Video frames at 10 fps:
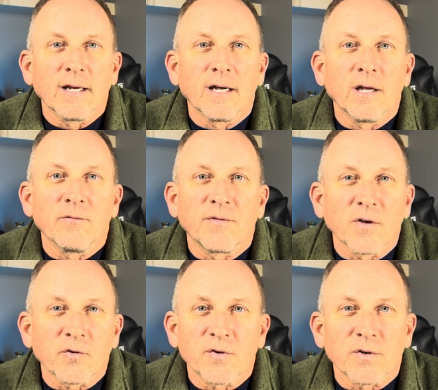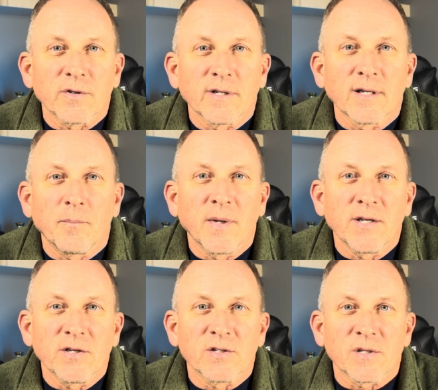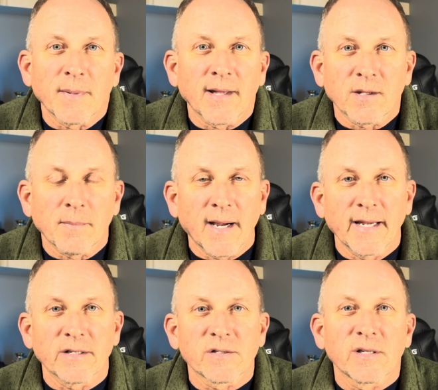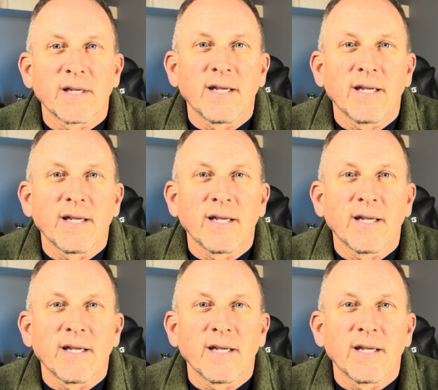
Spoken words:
unfiltered opinions about the bikes.